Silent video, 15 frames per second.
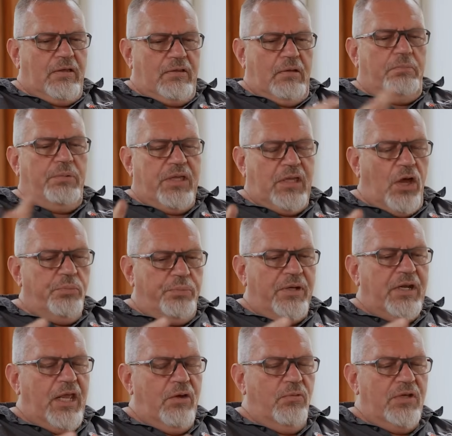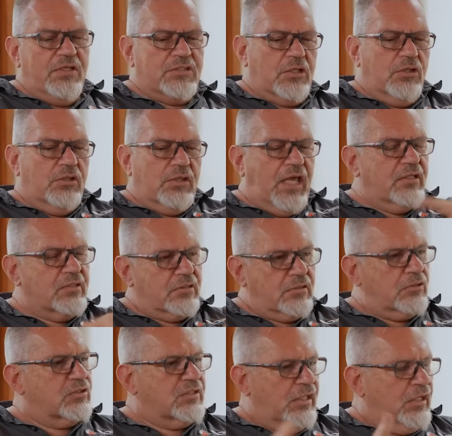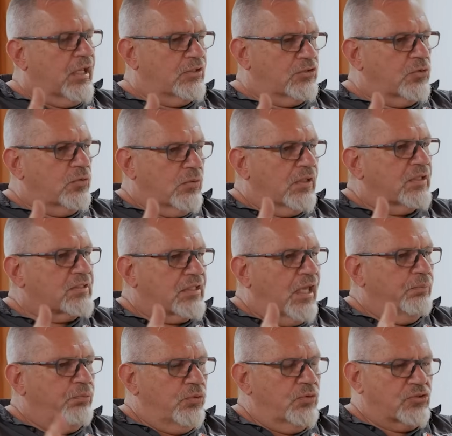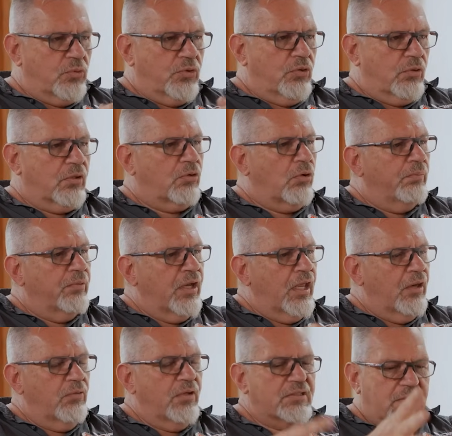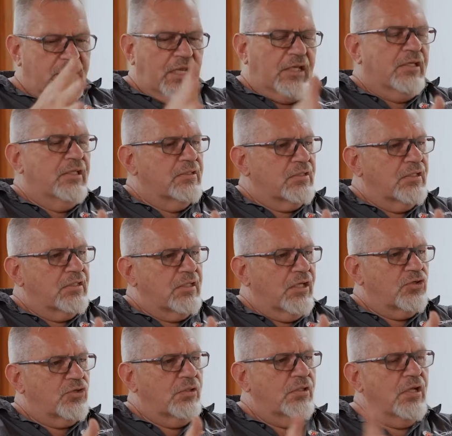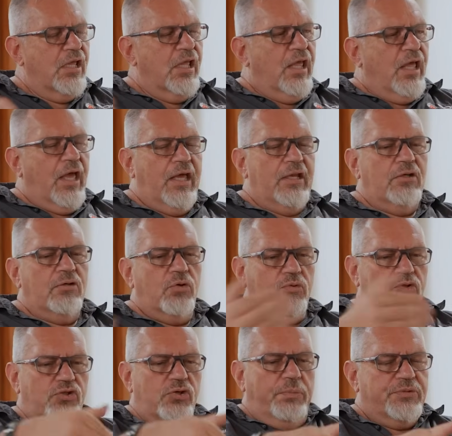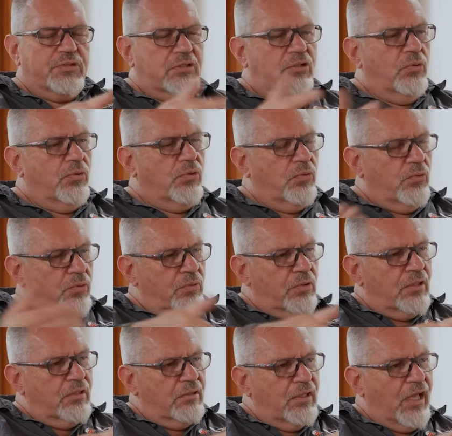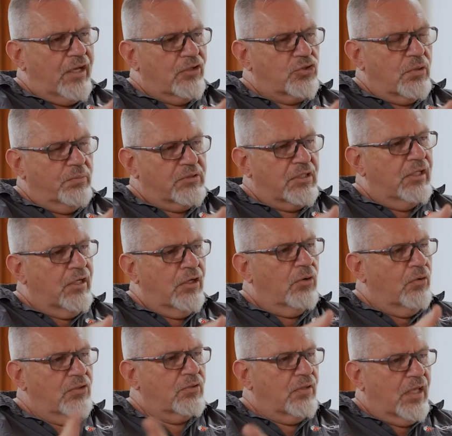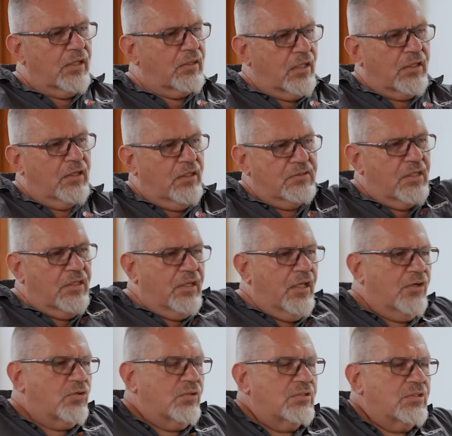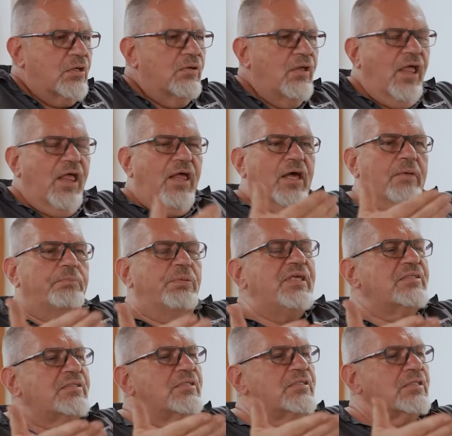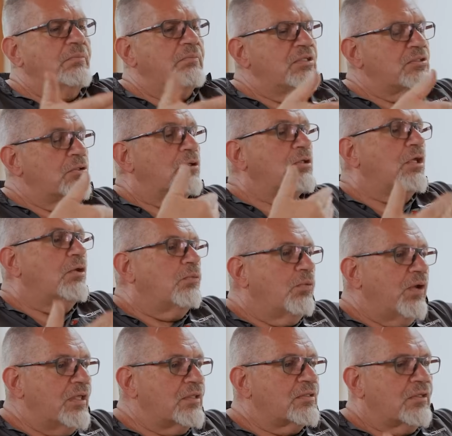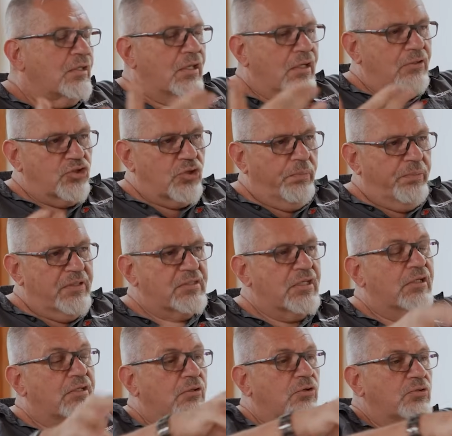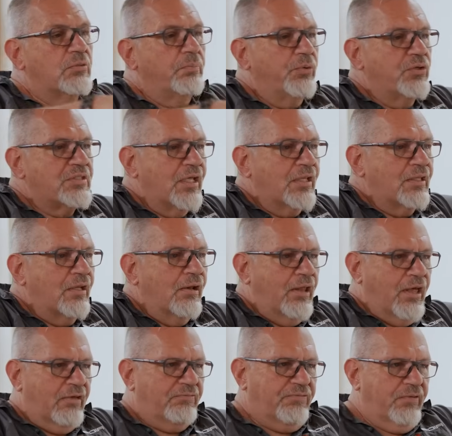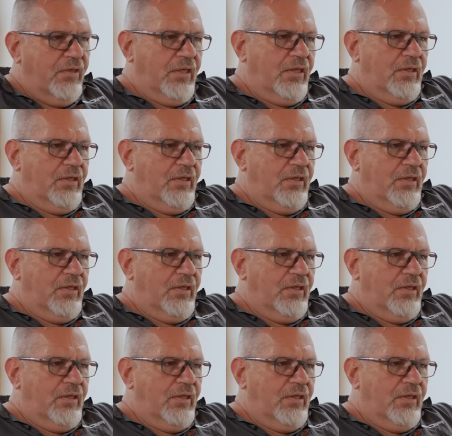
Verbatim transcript: a big open area, so that's seen as your escape routes or your common areas that needs detection, and your shops, your your line shops leading onto that that needs detection. So a P system is not correct in a shopping center because you're protecting life.